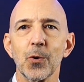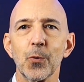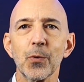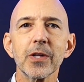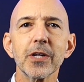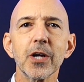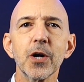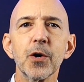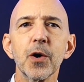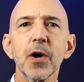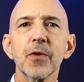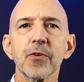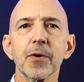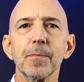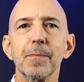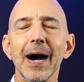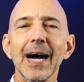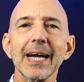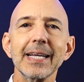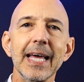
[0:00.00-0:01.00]
We'll go over
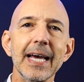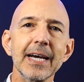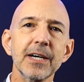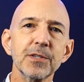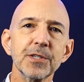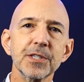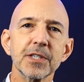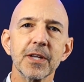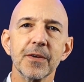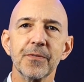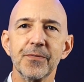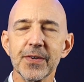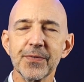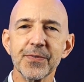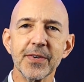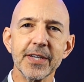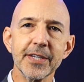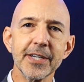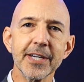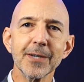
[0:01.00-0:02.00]
buy-downs,
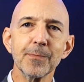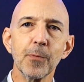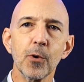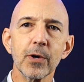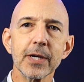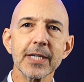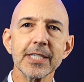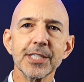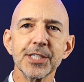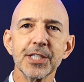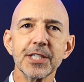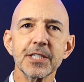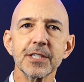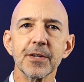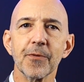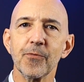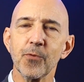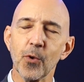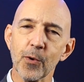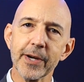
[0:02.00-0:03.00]
15-year mortgages,
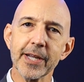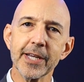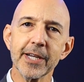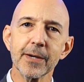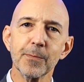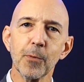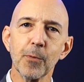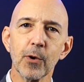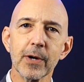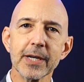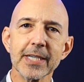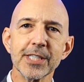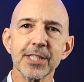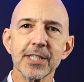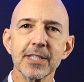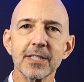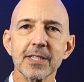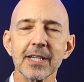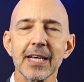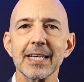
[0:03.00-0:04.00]
40-year
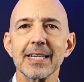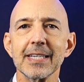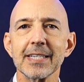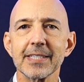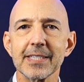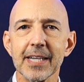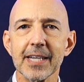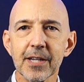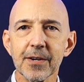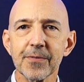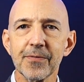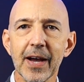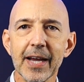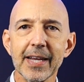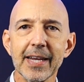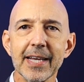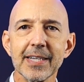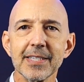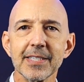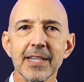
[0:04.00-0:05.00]
mortgages, seller
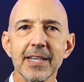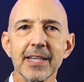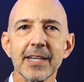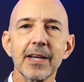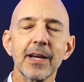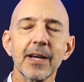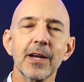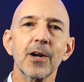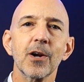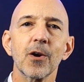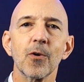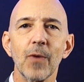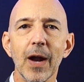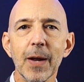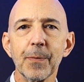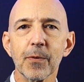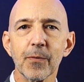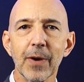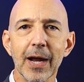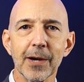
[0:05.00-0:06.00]
financing,
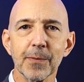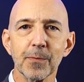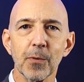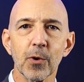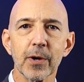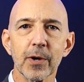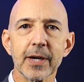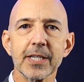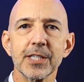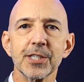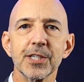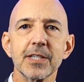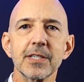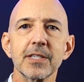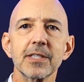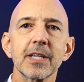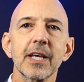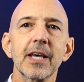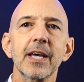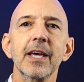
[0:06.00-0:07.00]
wraparound
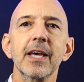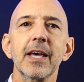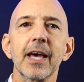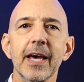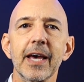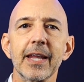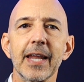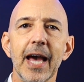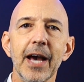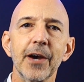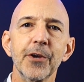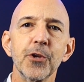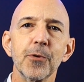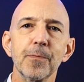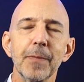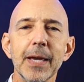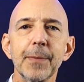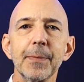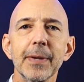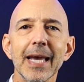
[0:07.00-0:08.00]
mortgages, and how you
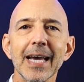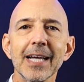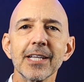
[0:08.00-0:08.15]
may be